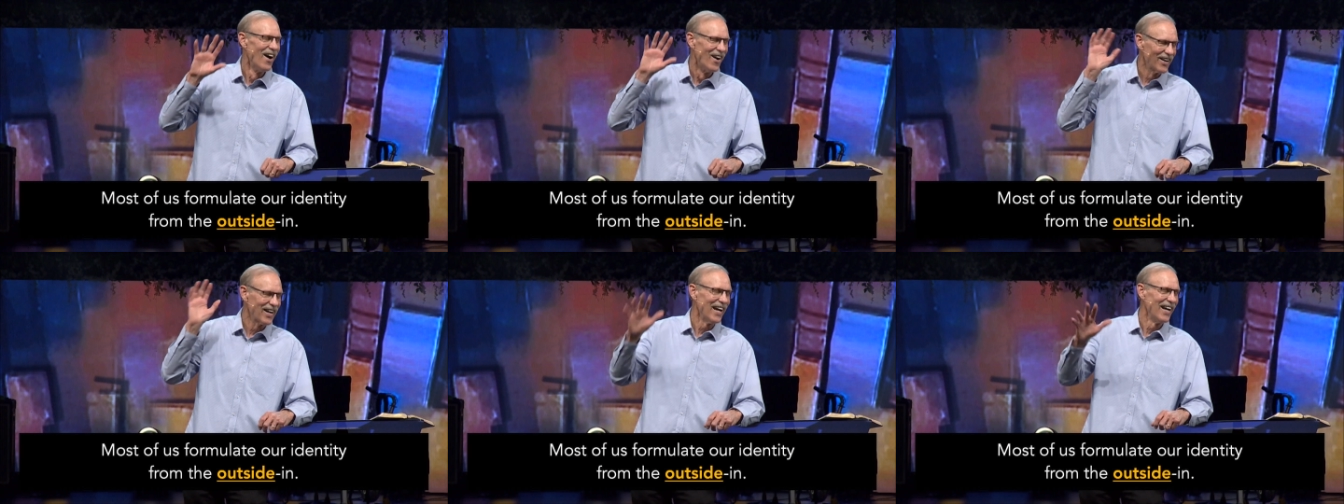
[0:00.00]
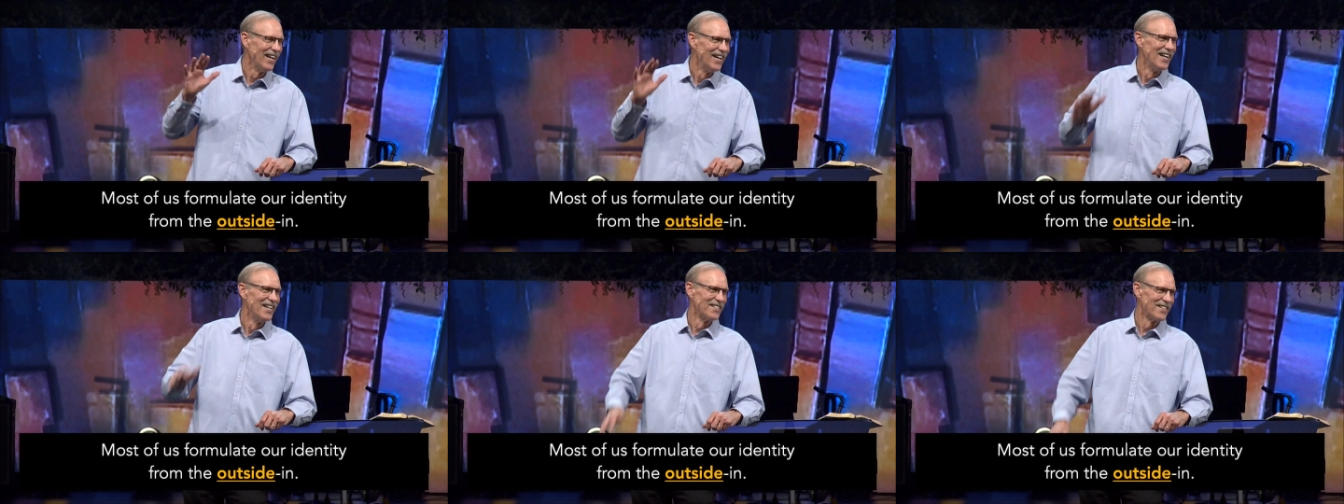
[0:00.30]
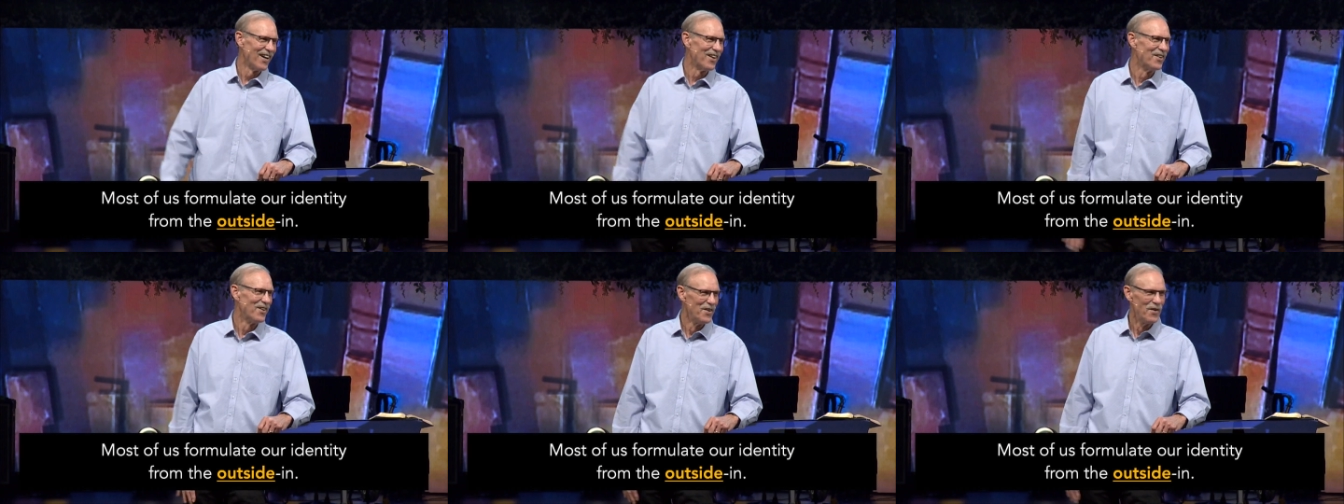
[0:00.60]
Okay,
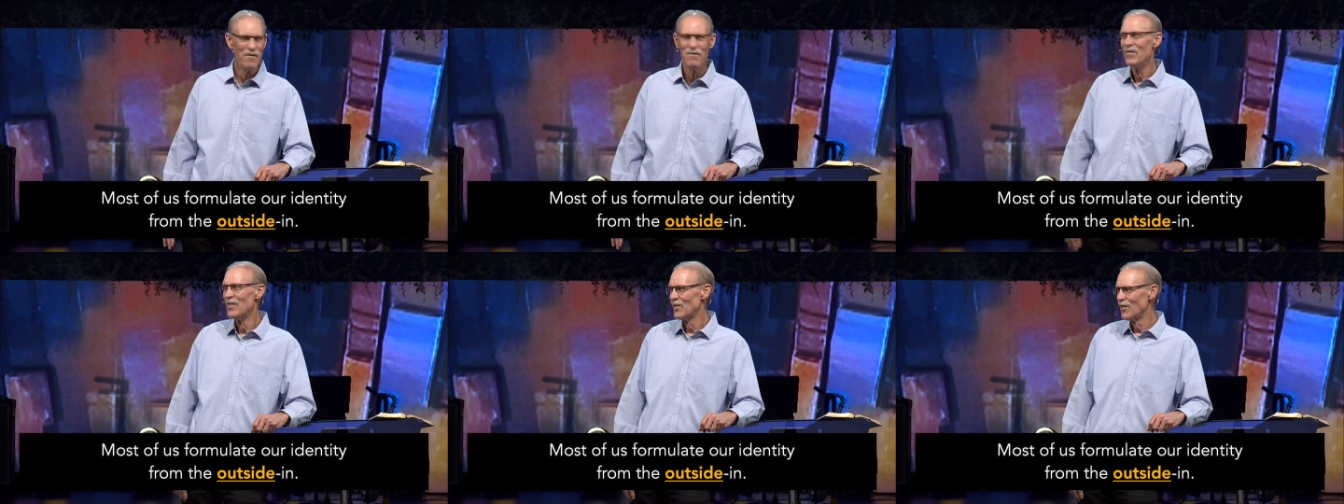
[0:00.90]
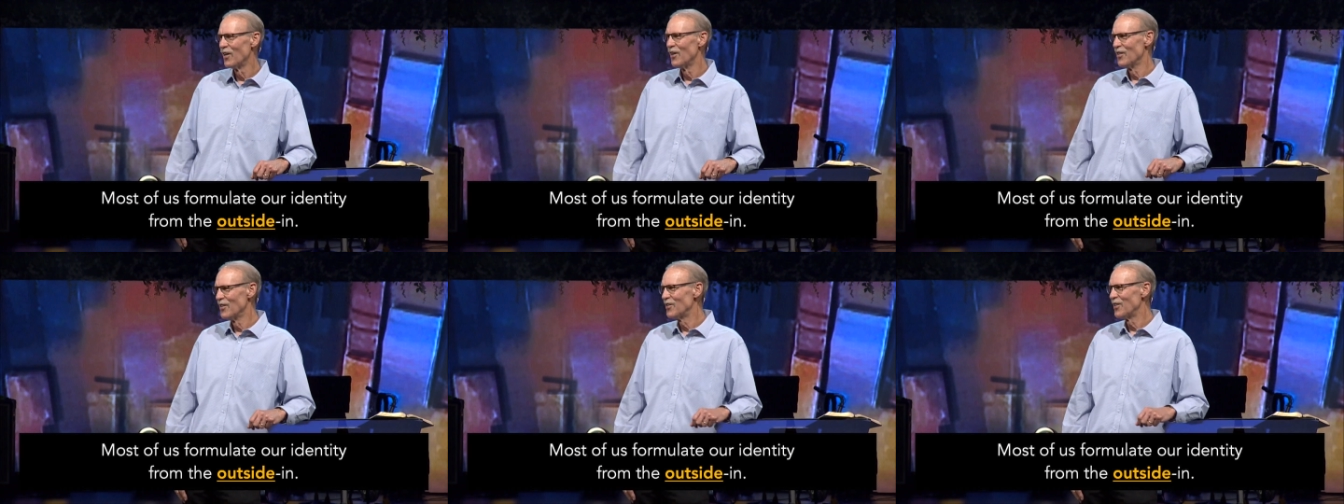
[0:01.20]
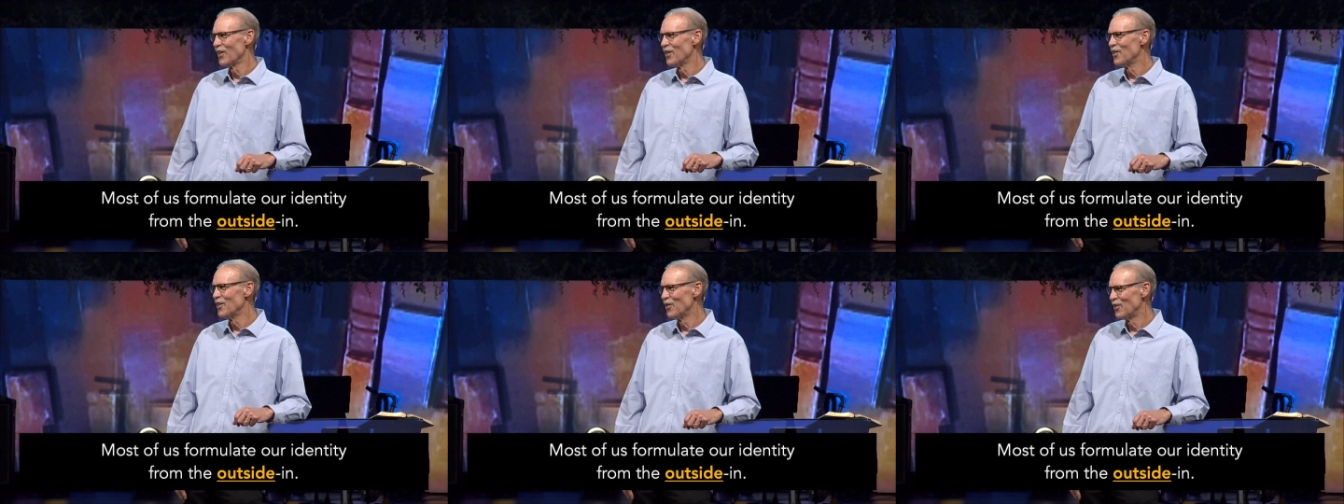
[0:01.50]
so so,
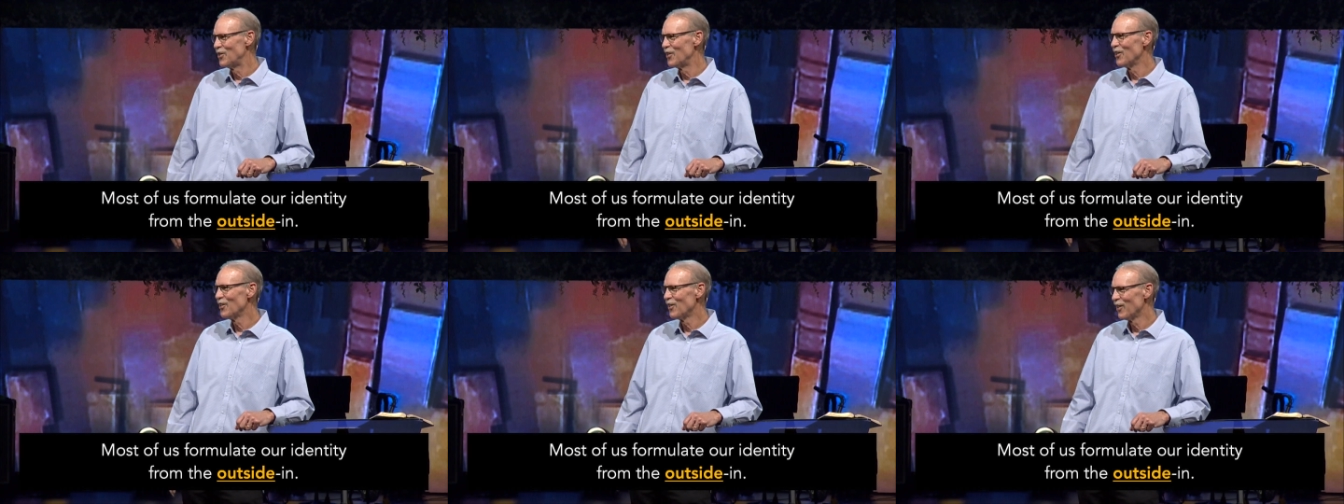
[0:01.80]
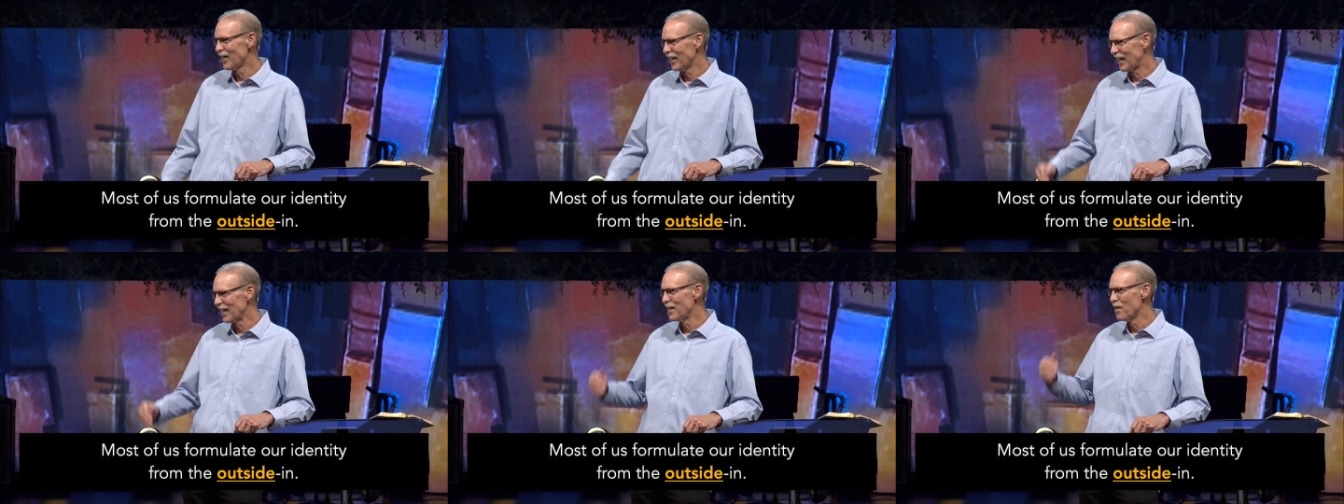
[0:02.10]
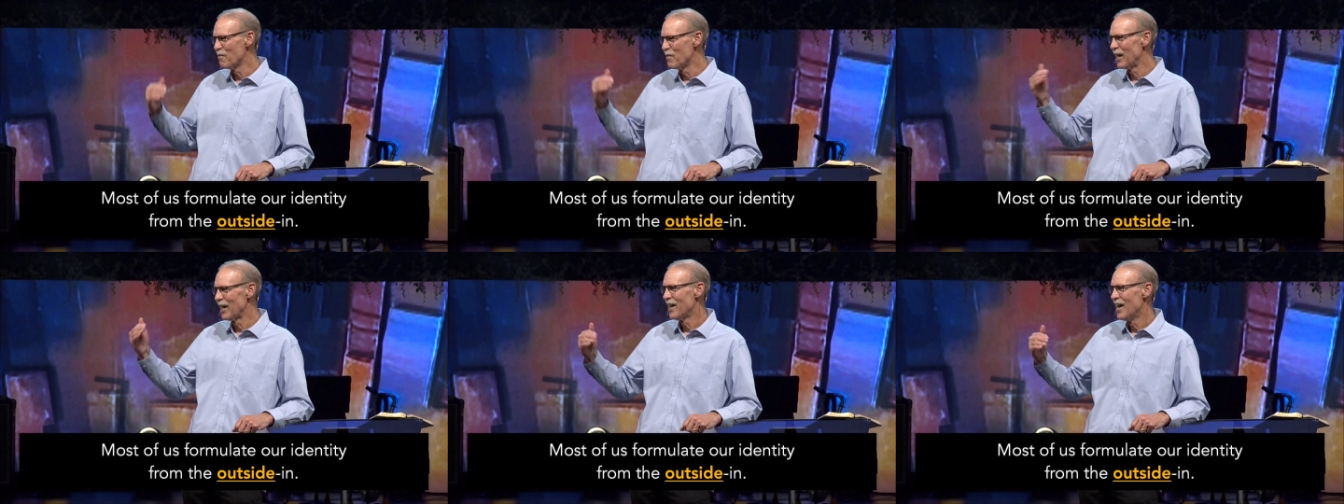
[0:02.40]
so you do look in
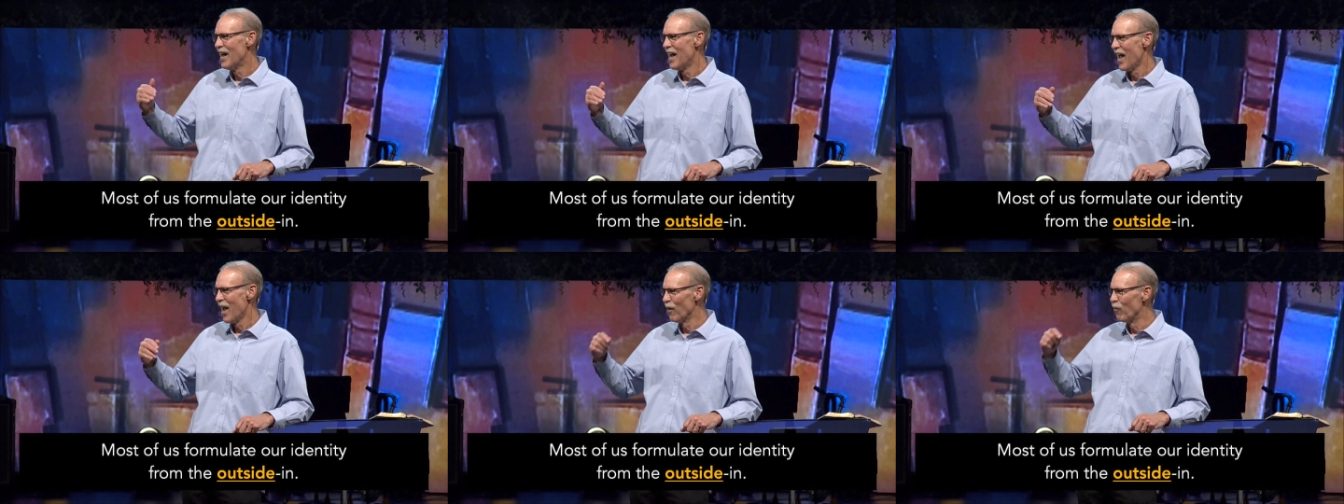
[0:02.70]
the mirror.